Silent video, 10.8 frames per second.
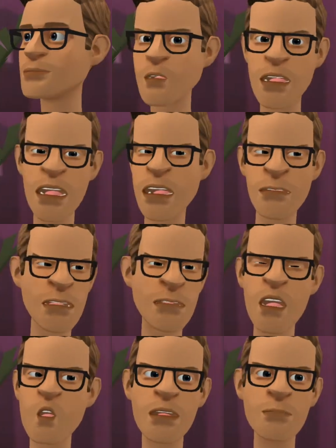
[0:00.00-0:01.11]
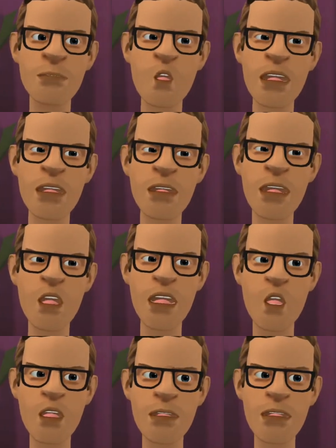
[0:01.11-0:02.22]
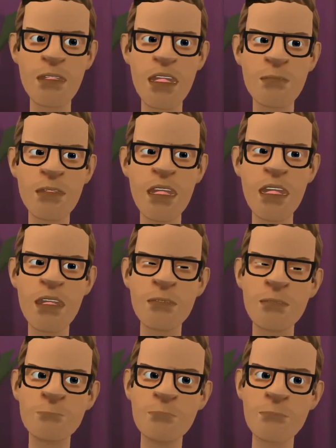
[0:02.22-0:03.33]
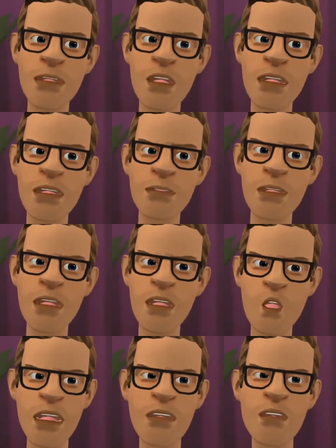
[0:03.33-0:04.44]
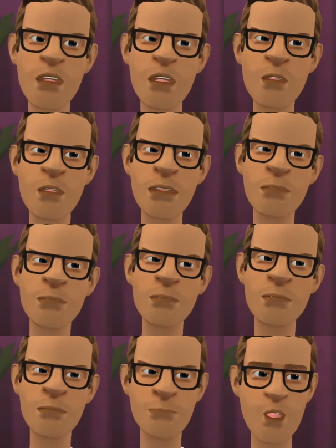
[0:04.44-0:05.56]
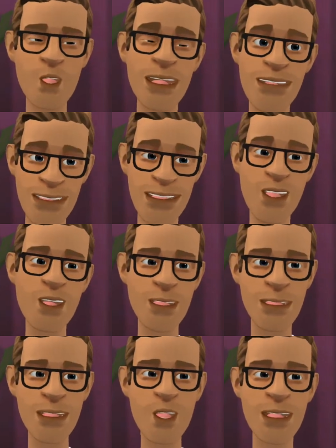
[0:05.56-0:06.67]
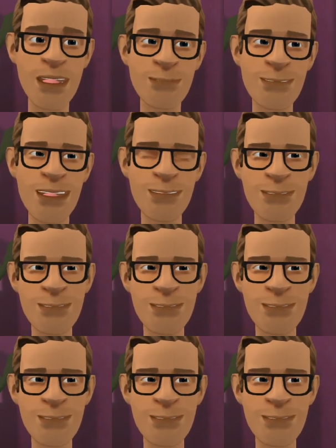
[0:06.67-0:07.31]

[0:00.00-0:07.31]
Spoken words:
When it came about time to hand in our hours and get paid, my brother and sister went first. Got their $5 and were happy.